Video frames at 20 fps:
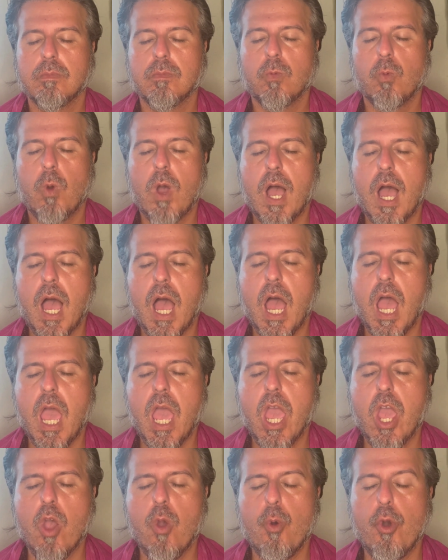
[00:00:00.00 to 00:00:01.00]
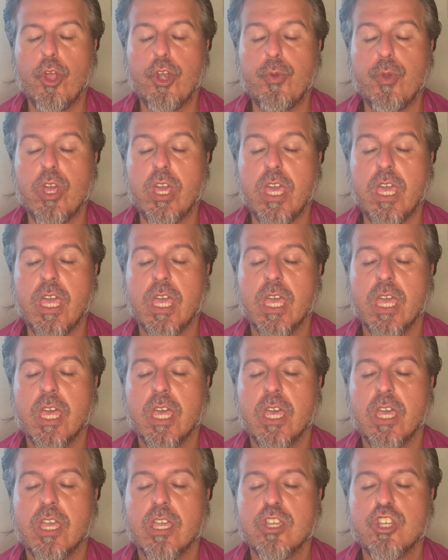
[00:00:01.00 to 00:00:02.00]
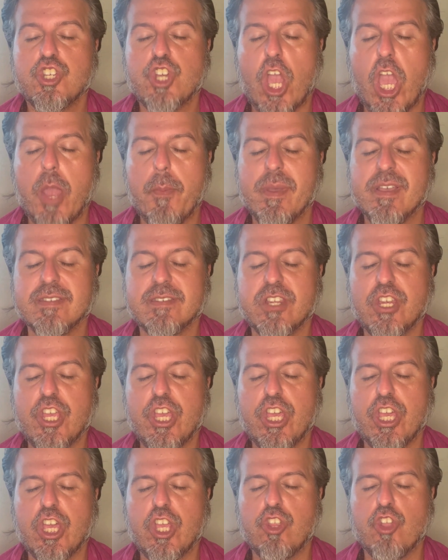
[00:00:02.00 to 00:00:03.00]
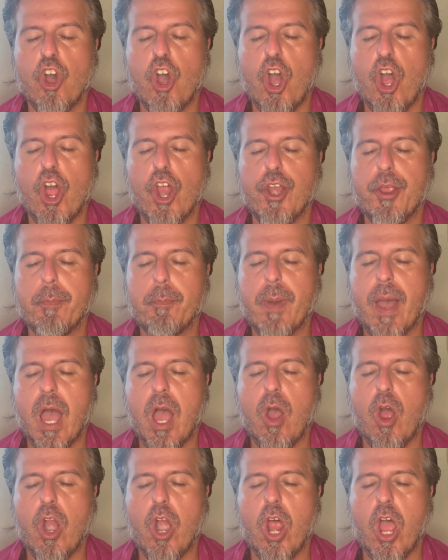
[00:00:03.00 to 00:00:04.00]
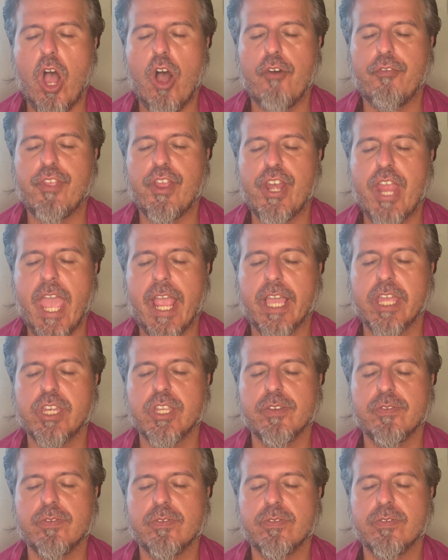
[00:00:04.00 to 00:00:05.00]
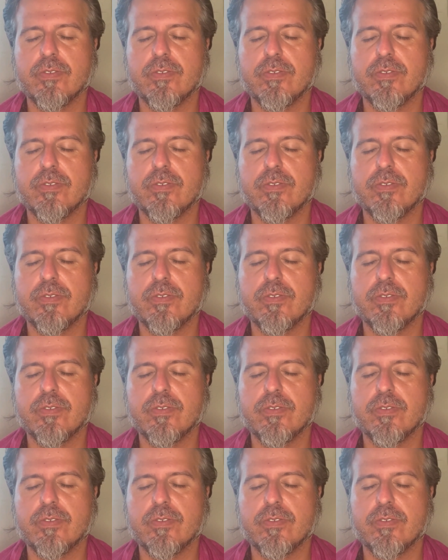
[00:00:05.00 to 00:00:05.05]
Why would we shamelessly ignore the power of the negative?